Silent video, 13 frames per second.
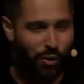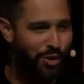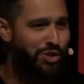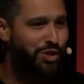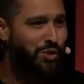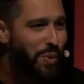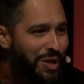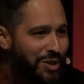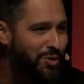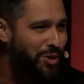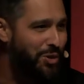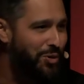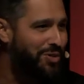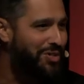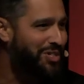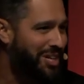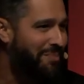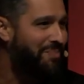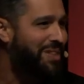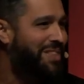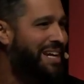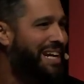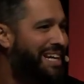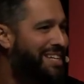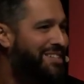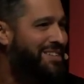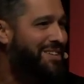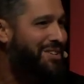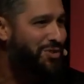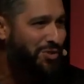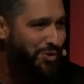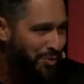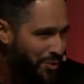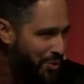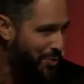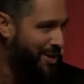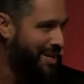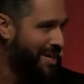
or swindle you into something that isn't true.